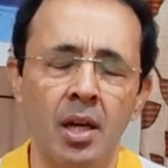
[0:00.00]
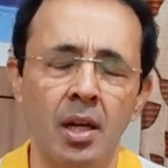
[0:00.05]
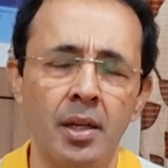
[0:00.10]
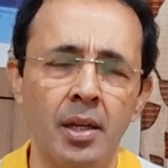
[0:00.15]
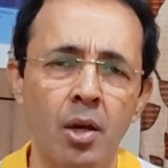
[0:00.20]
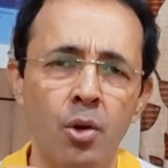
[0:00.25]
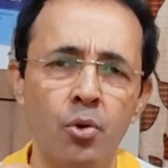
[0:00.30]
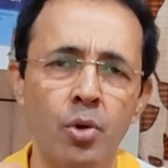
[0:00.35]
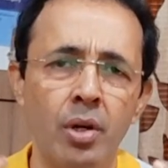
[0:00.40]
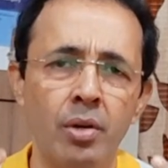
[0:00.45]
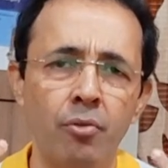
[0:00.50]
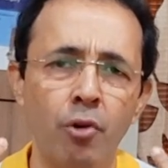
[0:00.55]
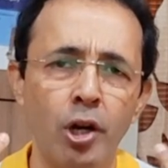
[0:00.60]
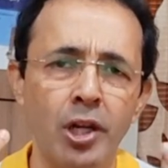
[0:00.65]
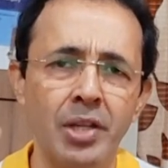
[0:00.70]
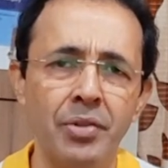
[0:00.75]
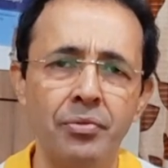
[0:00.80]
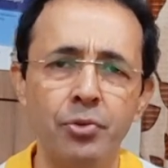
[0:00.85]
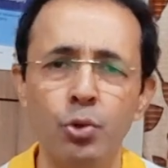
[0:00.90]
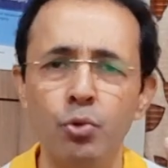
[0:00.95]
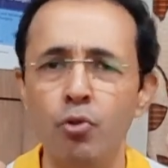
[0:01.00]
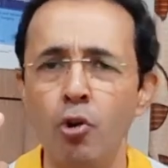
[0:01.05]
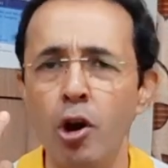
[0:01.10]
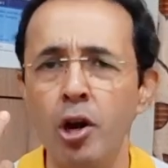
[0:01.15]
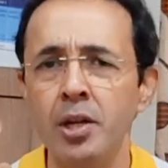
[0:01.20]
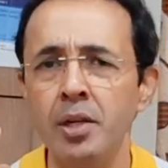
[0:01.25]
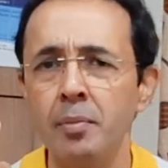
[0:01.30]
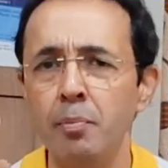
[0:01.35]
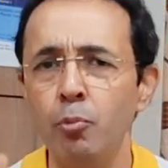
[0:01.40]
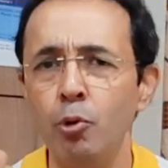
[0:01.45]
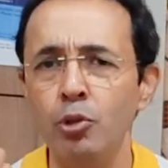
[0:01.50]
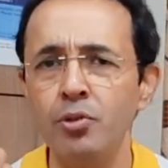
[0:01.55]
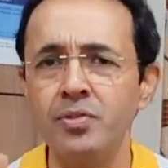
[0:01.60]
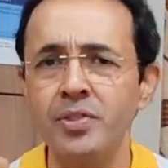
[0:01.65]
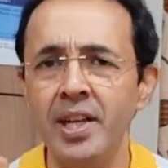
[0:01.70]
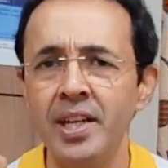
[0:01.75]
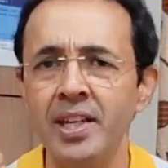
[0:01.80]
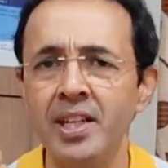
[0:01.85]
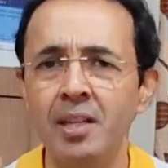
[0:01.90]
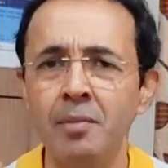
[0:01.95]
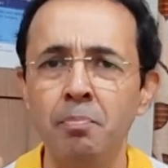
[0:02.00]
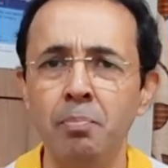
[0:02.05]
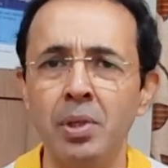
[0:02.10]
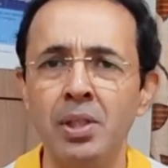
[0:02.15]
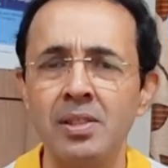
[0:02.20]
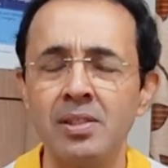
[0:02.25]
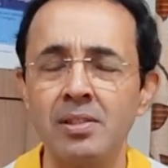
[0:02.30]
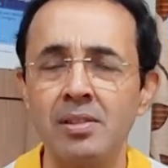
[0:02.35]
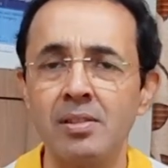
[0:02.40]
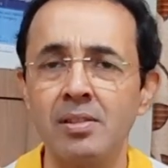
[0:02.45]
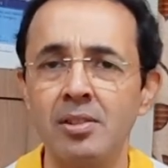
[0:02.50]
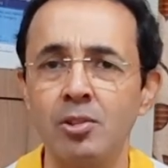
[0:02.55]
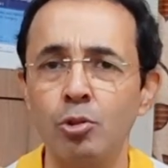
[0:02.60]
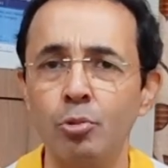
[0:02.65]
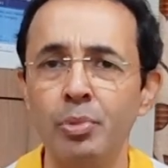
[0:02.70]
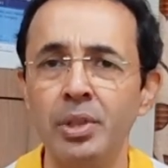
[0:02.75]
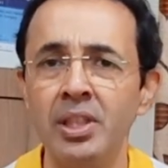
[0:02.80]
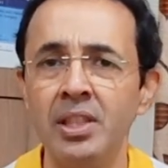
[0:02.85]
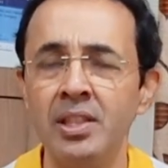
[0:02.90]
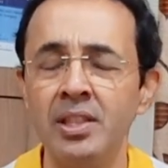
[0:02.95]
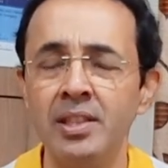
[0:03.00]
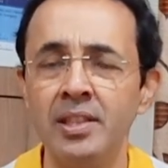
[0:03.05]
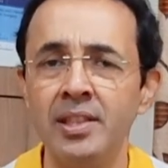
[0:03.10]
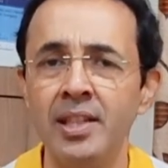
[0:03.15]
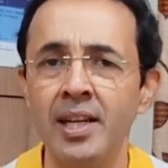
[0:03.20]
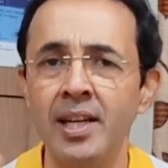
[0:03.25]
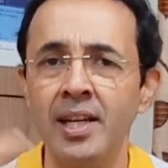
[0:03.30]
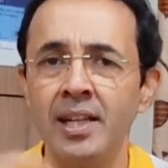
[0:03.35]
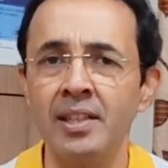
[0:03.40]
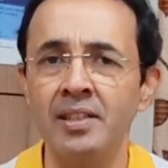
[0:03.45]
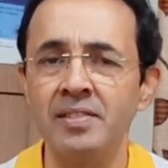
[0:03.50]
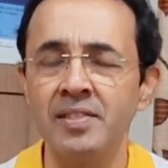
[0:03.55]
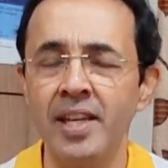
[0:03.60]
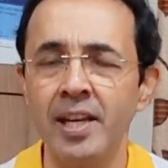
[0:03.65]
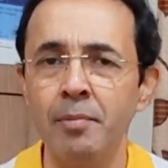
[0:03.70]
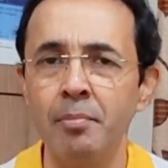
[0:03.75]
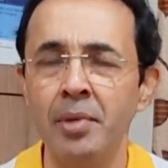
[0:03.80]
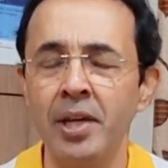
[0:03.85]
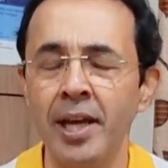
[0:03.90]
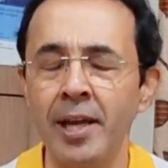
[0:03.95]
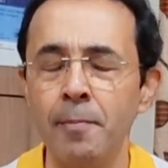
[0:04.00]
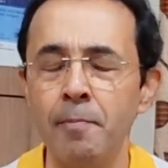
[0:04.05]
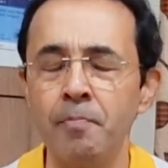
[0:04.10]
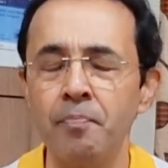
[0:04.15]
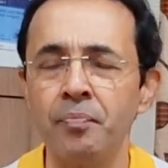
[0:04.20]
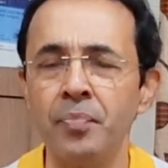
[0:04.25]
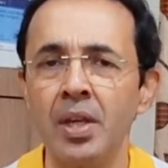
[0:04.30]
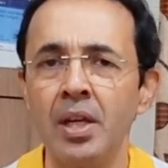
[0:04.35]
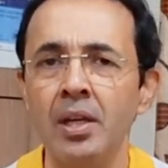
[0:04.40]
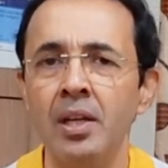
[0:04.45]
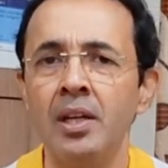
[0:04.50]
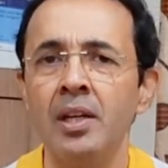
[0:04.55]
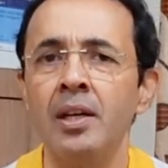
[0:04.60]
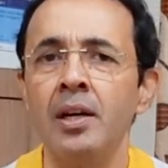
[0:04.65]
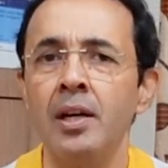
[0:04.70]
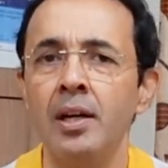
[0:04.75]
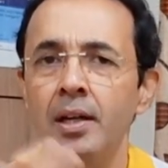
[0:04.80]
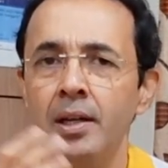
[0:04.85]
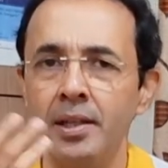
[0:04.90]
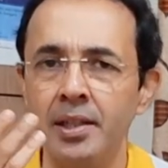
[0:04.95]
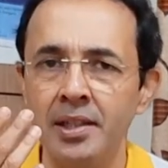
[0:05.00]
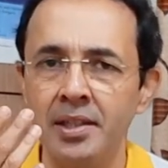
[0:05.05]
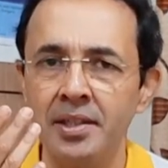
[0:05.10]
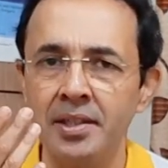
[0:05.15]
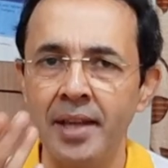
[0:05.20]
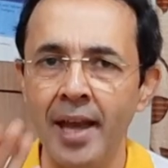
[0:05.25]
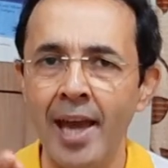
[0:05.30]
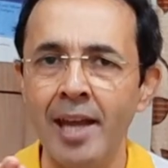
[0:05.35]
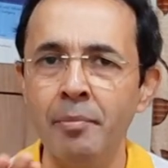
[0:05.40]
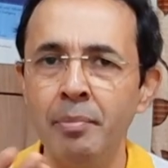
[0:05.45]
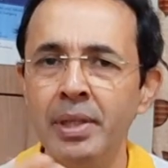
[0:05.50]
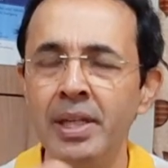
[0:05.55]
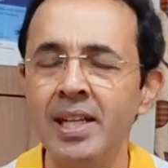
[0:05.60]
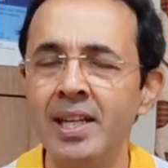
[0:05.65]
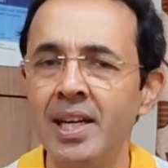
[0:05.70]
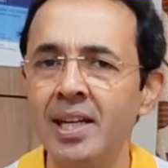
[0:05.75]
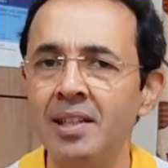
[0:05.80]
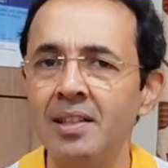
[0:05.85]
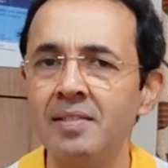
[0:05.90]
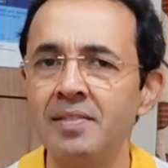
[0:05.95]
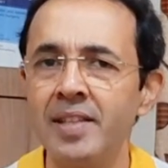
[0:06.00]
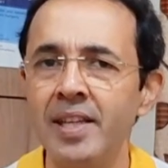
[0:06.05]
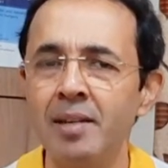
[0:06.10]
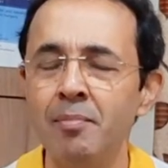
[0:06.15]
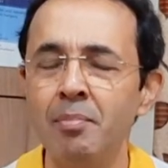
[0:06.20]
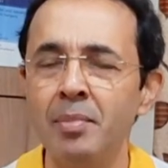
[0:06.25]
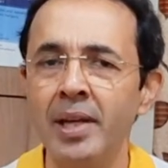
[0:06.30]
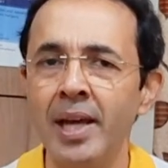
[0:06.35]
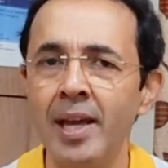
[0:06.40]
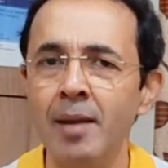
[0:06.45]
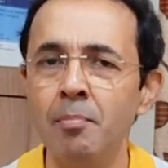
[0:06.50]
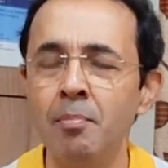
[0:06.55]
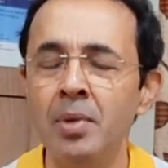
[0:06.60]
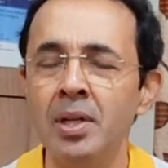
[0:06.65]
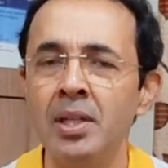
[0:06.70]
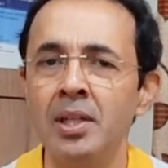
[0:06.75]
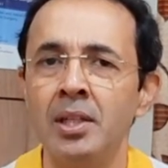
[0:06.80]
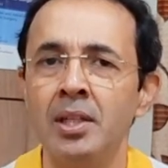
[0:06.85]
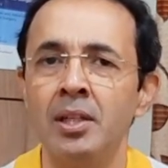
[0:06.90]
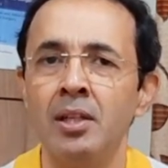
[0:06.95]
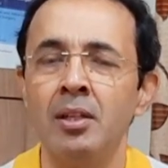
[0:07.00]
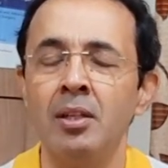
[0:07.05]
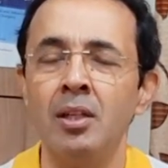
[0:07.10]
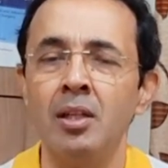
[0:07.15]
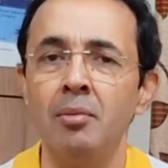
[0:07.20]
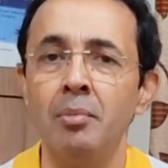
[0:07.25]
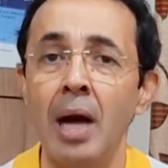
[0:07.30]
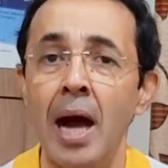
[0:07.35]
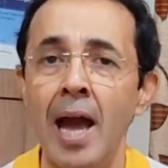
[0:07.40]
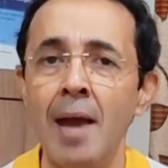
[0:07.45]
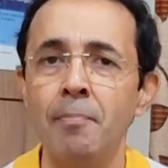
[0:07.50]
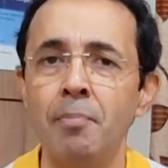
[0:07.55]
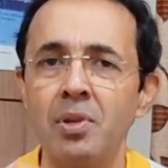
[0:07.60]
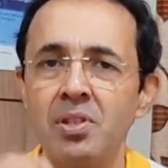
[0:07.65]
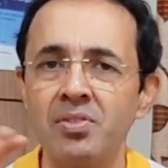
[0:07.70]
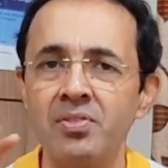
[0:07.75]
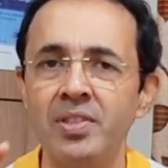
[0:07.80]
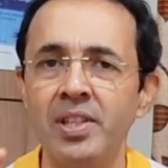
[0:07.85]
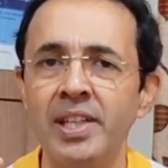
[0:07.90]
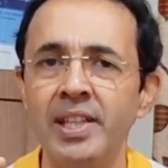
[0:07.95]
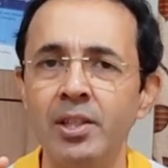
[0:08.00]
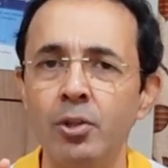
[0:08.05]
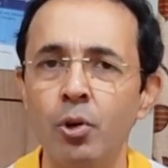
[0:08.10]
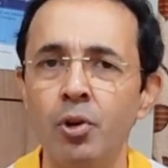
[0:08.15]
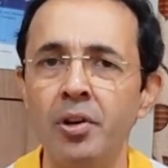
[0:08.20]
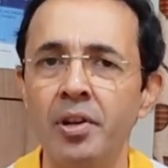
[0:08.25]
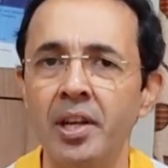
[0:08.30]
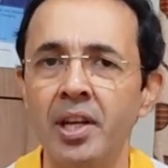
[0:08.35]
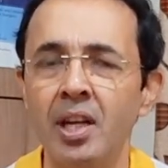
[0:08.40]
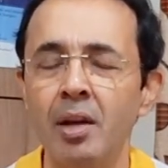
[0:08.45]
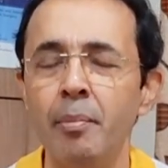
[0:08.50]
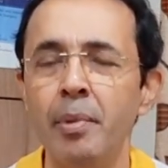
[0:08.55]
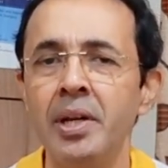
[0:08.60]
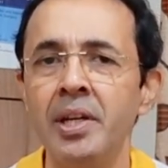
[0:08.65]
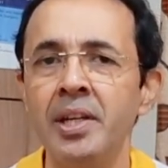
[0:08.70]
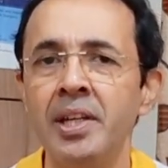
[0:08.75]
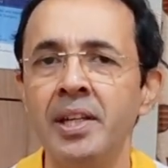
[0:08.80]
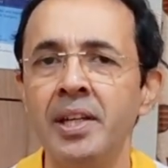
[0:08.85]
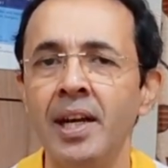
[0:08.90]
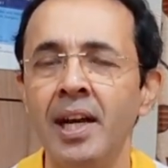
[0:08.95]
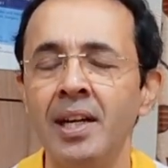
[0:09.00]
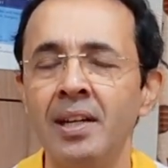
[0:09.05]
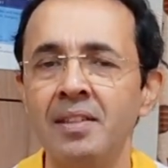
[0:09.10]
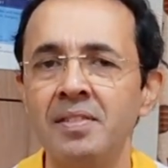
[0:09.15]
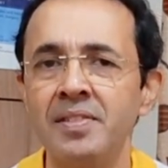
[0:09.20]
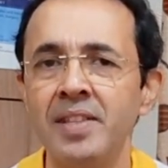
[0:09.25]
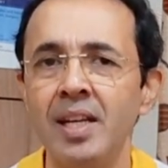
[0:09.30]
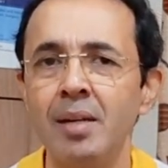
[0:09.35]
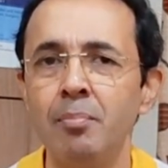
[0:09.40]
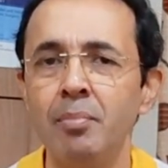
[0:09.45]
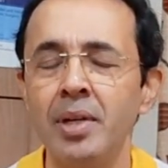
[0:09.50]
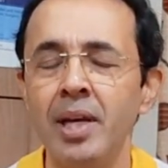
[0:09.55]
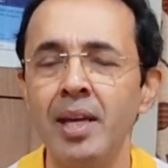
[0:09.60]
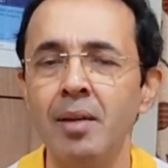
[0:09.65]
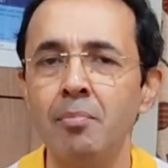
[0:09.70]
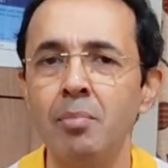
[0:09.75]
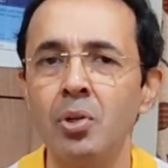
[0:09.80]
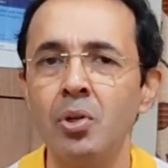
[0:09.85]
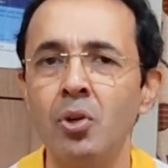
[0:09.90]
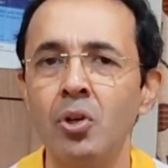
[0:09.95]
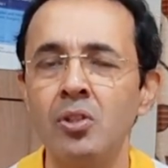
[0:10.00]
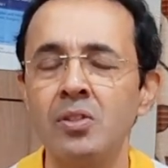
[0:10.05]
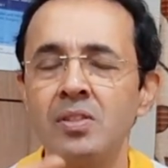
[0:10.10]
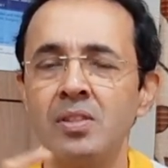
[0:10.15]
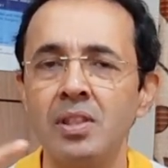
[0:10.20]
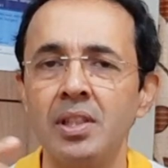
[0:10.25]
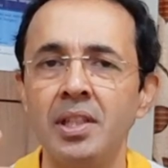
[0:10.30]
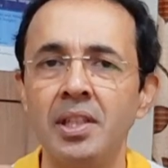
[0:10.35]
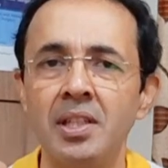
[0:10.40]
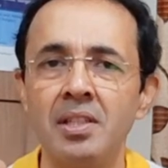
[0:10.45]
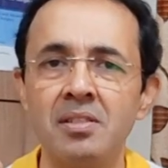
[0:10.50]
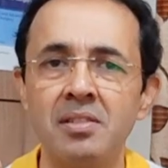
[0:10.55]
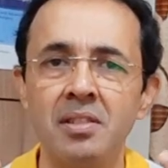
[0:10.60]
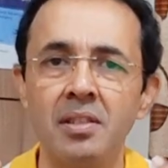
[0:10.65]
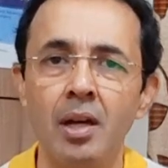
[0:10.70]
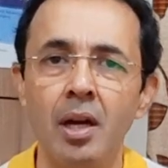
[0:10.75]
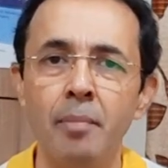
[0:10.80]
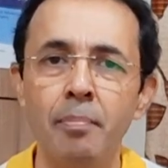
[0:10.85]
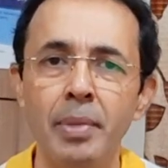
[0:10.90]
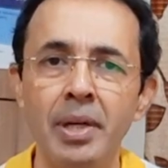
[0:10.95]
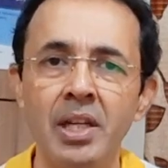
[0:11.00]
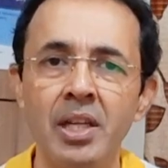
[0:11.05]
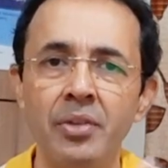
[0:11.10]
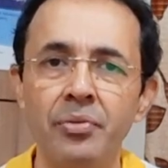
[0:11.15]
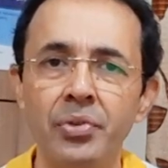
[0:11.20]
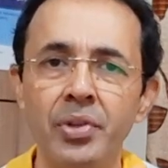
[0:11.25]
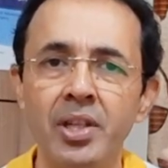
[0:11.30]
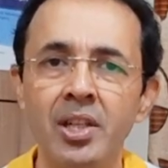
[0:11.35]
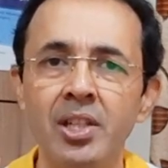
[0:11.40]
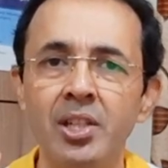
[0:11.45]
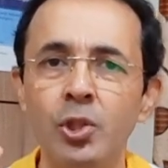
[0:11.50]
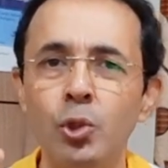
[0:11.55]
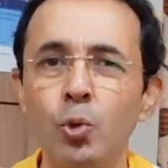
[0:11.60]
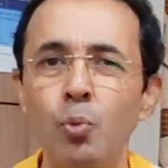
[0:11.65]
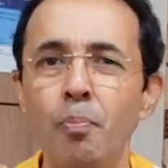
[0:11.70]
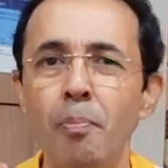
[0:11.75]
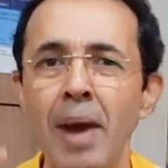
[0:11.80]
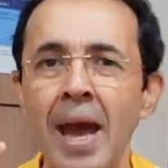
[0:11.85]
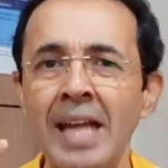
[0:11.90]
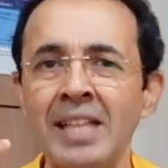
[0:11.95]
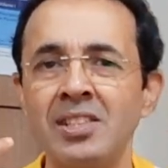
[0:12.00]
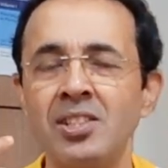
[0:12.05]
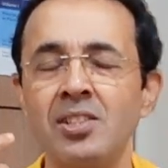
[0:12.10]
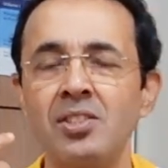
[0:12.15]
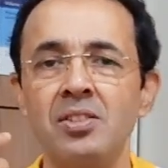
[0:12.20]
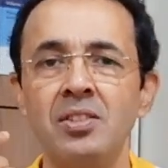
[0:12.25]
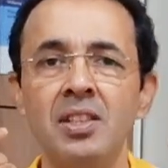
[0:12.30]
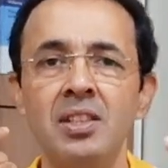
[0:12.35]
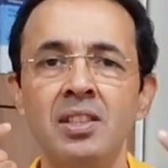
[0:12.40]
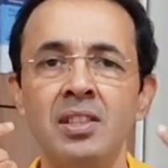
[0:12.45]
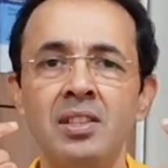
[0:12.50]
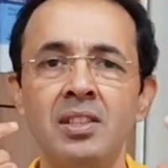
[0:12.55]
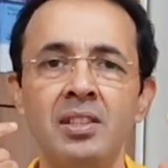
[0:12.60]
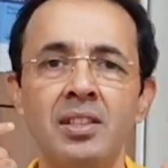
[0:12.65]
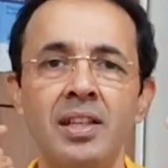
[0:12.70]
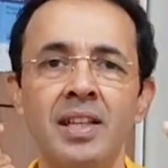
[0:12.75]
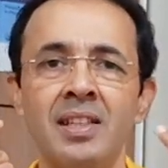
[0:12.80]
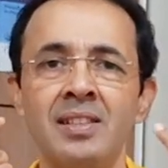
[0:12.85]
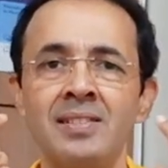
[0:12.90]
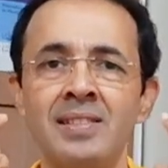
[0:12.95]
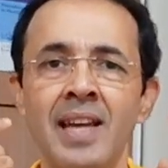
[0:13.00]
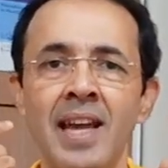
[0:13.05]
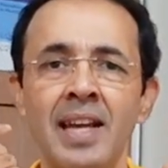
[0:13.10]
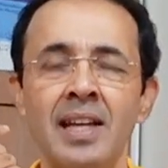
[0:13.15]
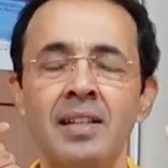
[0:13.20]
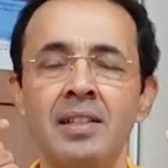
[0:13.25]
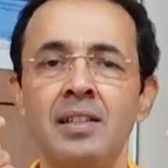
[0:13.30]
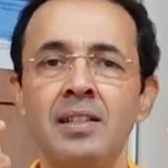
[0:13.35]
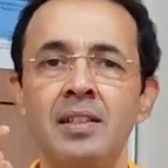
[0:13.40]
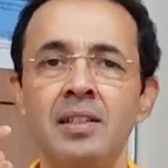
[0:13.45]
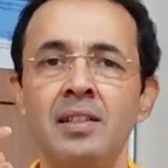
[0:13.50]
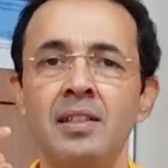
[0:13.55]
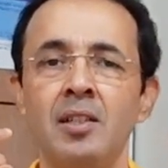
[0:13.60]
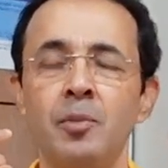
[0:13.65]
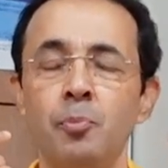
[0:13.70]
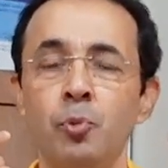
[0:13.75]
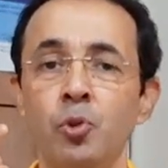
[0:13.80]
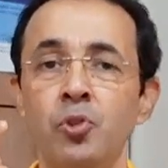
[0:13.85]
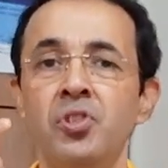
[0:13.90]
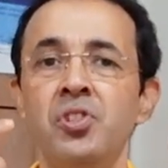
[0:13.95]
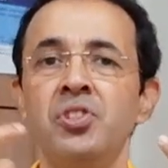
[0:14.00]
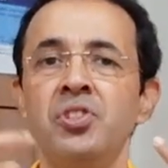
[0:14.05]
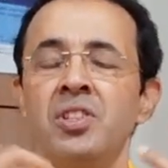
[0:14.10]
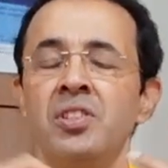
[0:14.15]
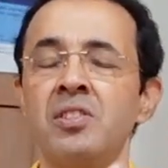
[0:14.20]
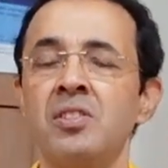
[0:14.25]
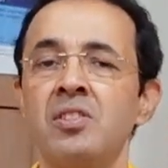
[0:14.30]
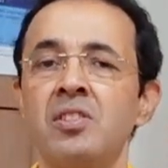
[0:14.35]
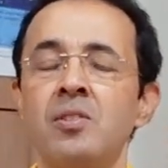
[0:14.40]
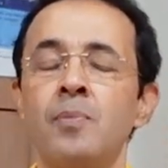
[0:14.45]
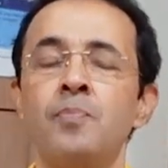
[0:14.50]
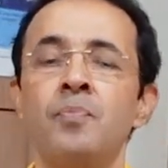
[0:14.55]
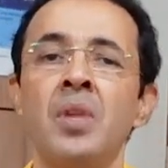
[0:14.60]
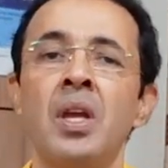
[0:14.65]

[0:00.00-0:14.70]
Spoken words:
Now, what if you want both side dimples to be done at the same time? It can be done at the same time. I personally don't recommend it at the same time because it is a bit difficult to match the exact positions